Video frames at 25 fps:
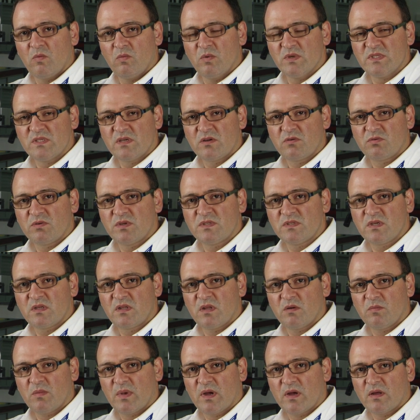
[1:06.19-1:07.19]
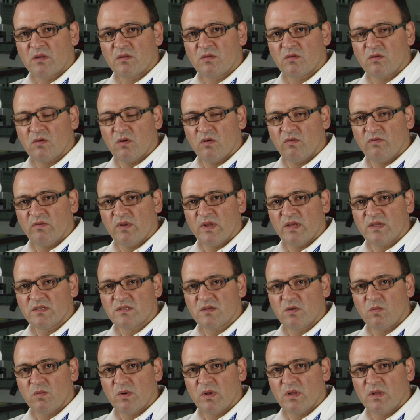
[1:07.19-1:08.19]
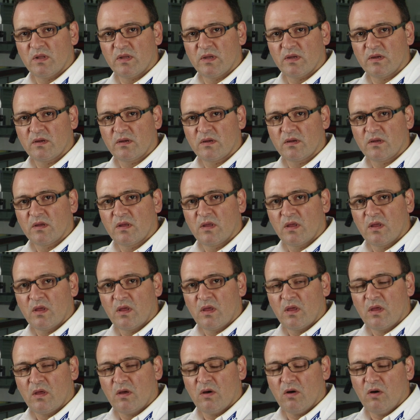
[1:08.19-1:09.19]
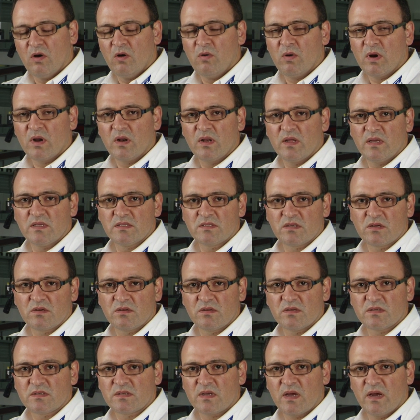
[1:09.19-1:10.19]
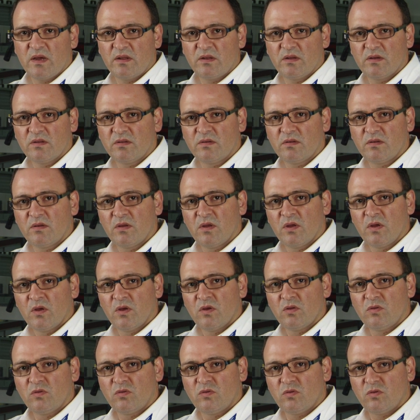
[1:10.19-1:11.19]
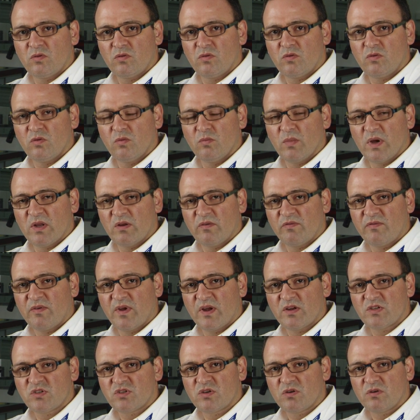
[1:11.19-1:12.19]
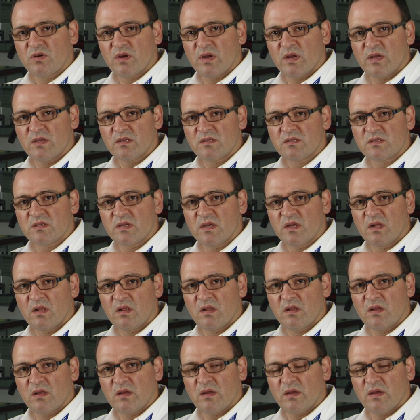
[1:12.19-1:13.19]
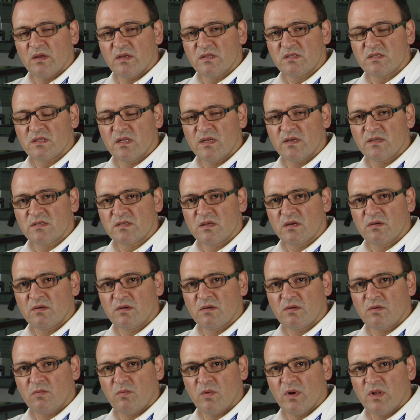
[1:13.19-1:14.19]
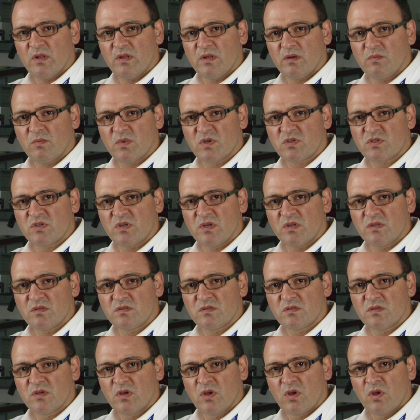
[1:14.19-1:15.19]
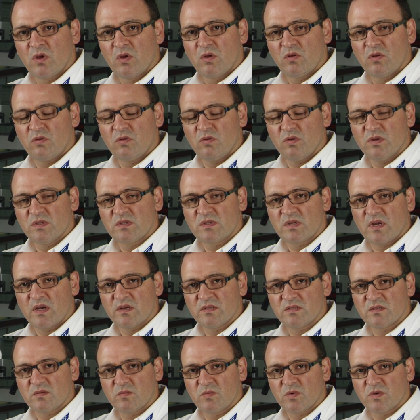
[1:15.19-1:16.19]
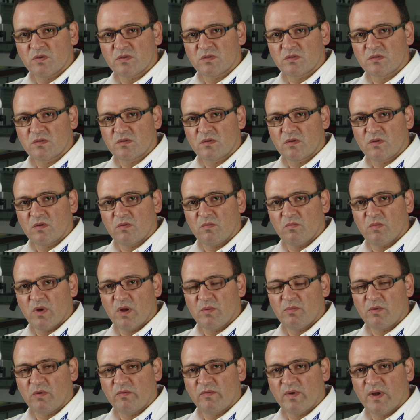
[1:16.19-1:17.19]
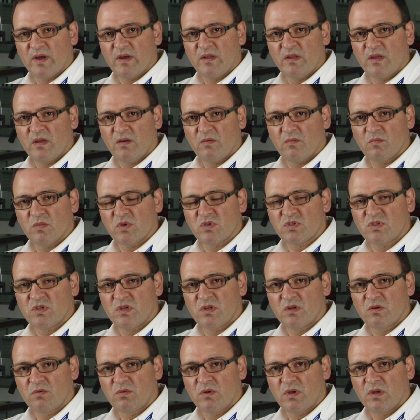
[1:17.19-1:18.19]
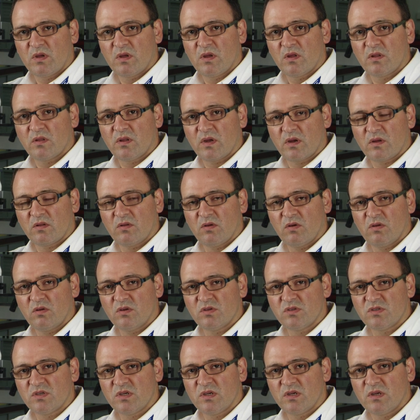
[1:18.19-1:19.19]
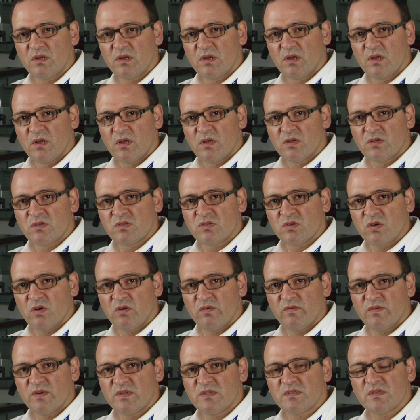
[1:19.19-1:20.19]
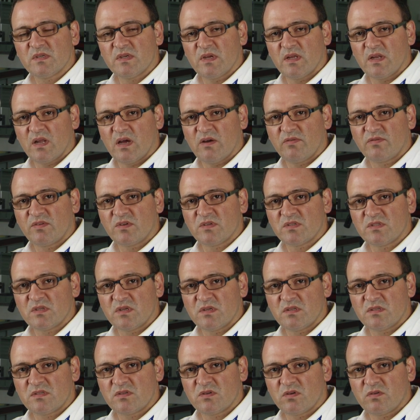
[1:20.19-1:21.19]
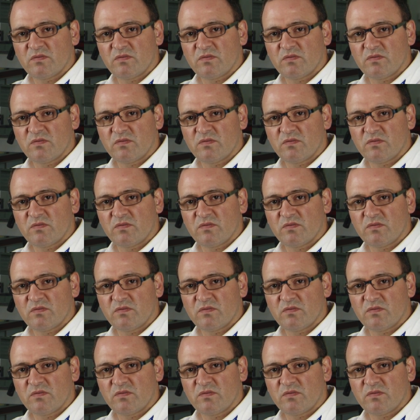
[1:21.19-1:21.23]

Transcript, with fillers: With increasing demand of laser welding, OR Laser decided to manufacture and sell its laser welding machines to its customers by providing machinery, technology, service and after-sales